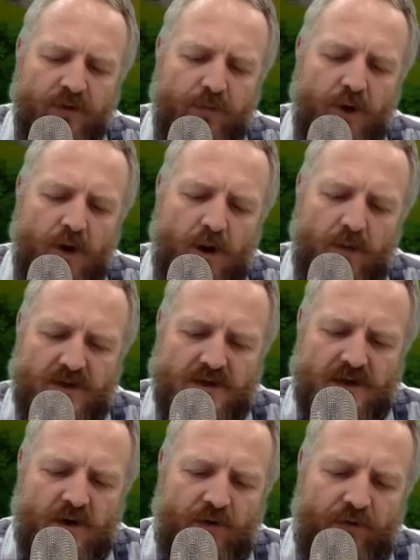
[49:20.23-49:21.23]
permits.
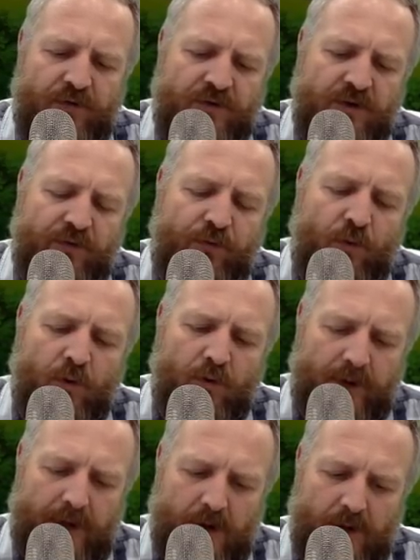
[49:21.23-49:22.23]
I got 54
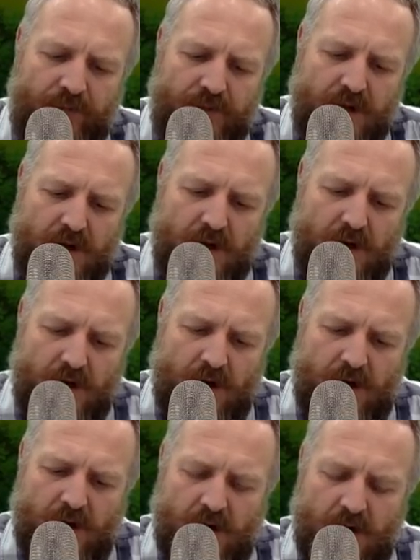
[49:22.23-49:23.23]
now.
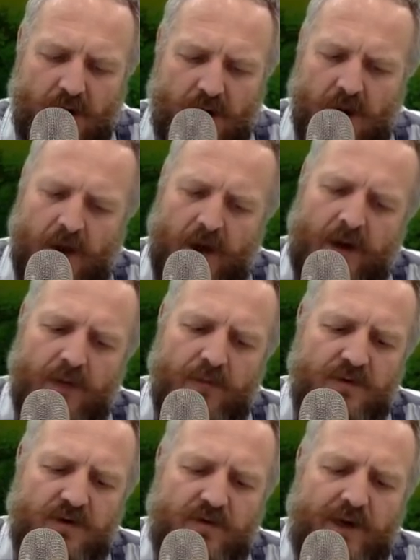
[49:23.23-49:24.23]
And
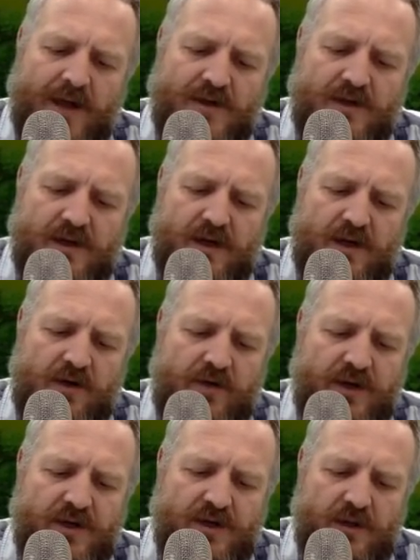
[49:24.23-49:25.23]
I'm gradually
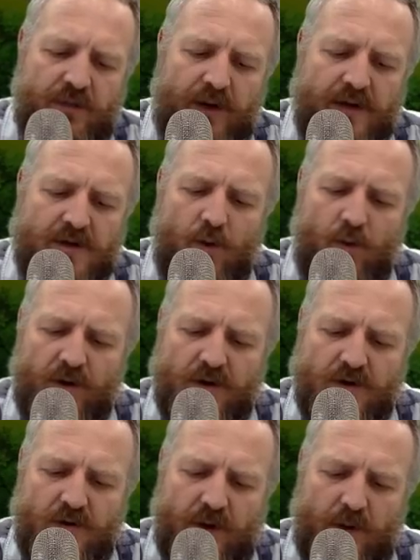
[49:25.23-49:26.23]
increasing, but I don't want to
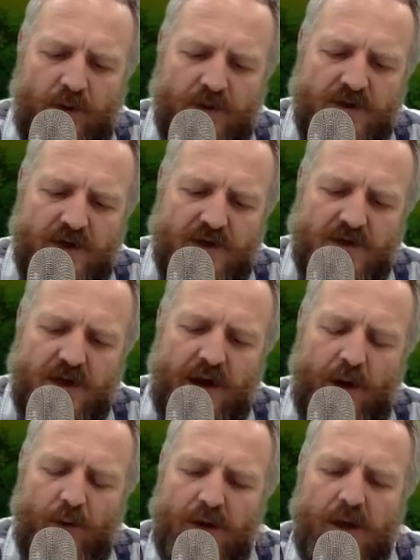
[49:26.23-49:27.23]
do that one just yet.
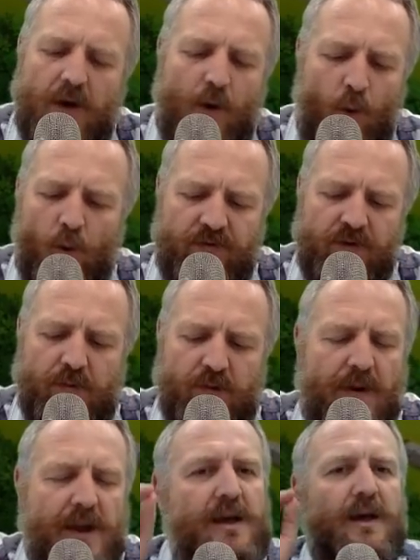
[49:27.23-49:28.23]
I want to get all of them
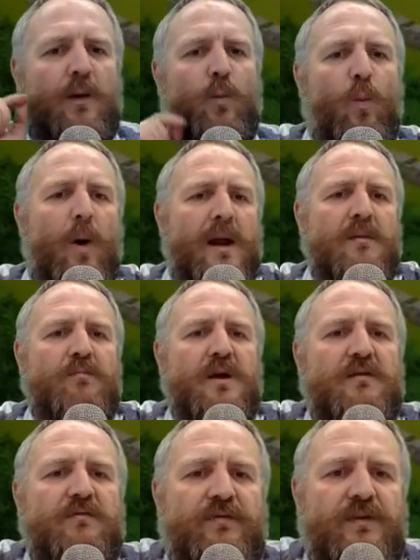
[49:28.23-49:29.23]
and make it in one
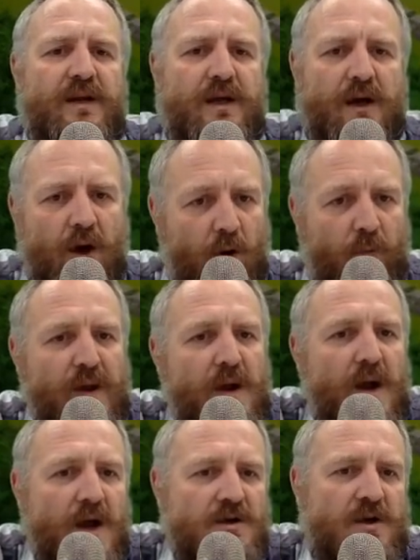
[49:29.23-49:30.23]
big video.
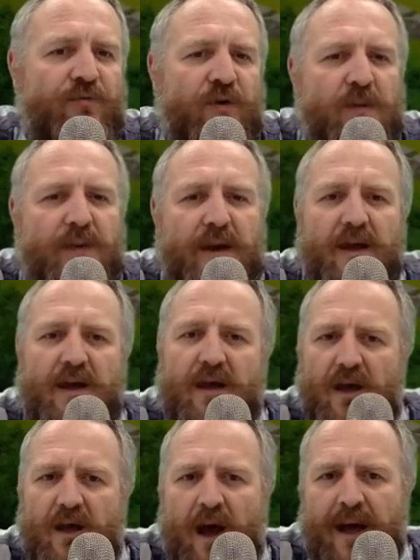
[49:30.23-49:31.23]
So
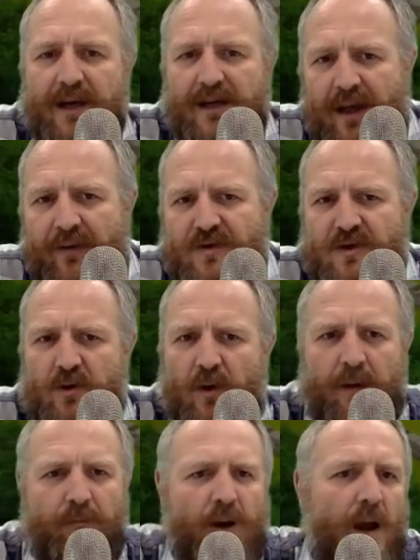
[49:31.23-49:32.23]
Phoebe, I'd love to,
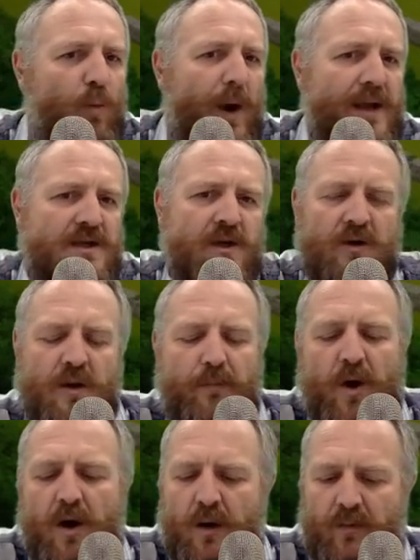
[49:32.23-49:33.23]
but I'm waiting on the
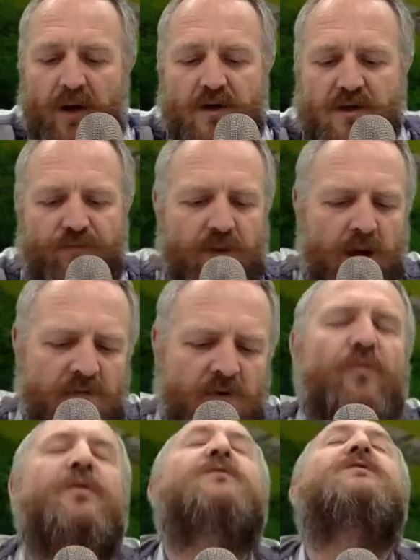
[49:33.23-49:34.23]
permits. I've
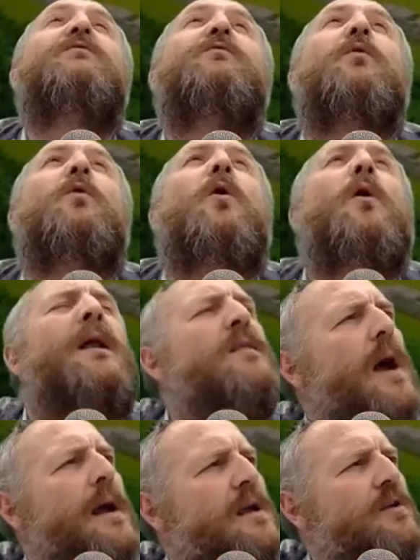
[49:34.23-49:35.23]
got 54, and I
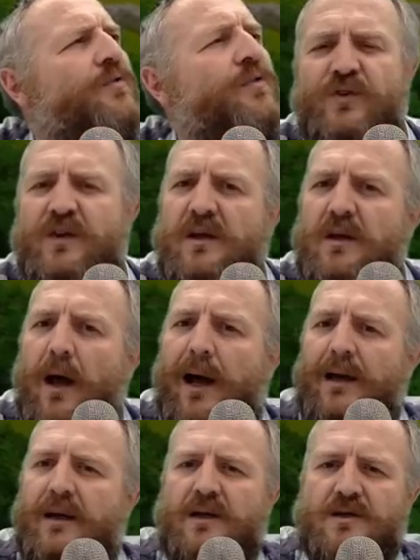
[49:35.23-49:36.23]
think I need
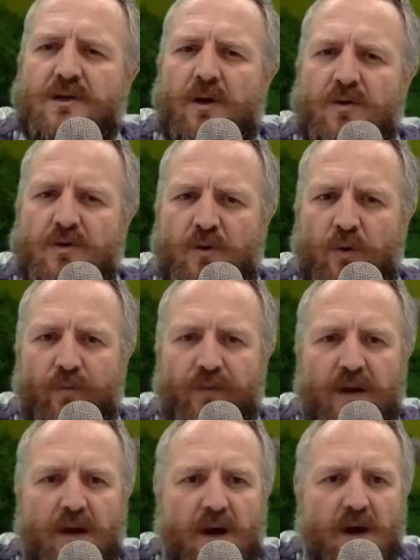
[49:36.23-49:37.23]
59 in total.
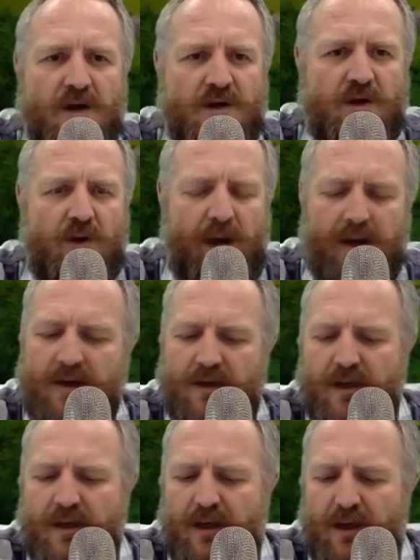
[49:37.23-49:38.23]
So I
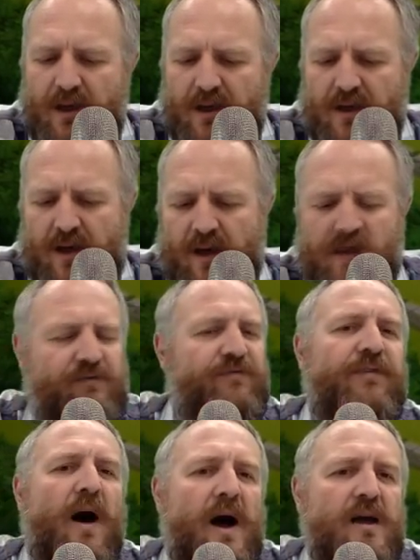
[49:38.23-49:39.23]
need another
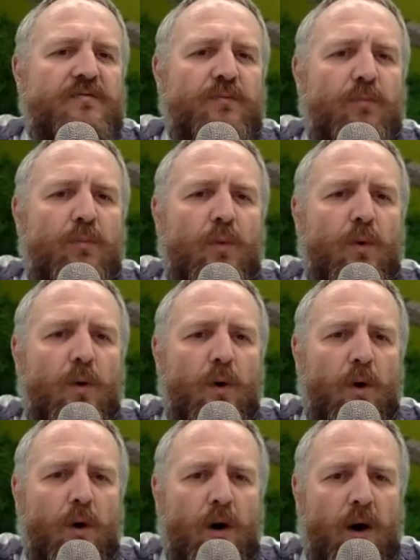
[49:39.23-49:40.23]
5
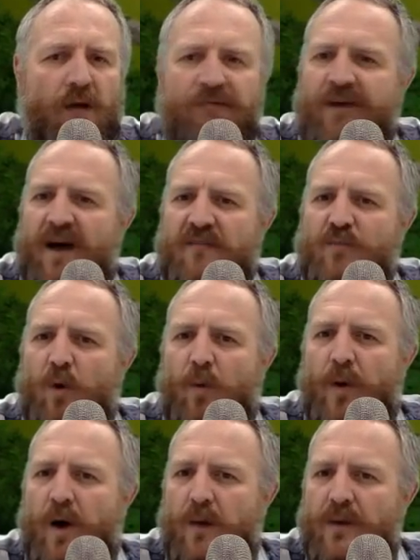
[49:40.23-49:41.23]
more
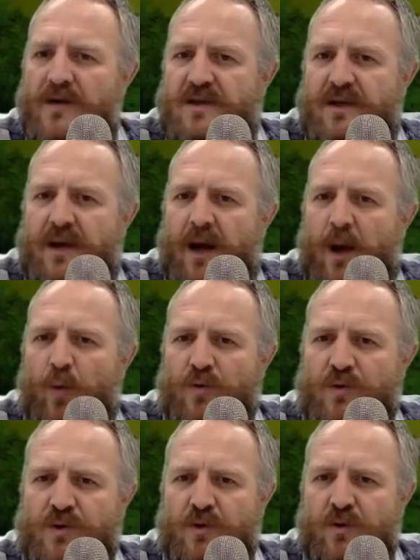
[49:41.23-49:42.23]
permits, and then I will
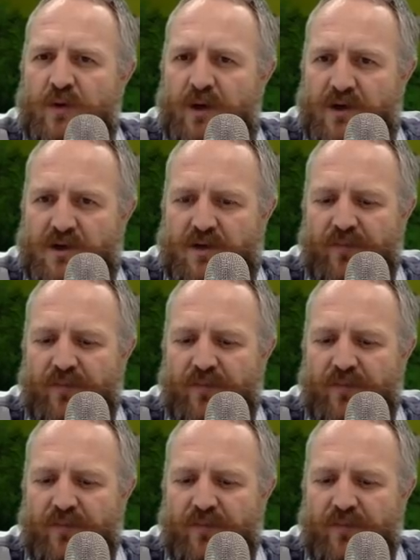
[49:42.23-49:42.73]
do this.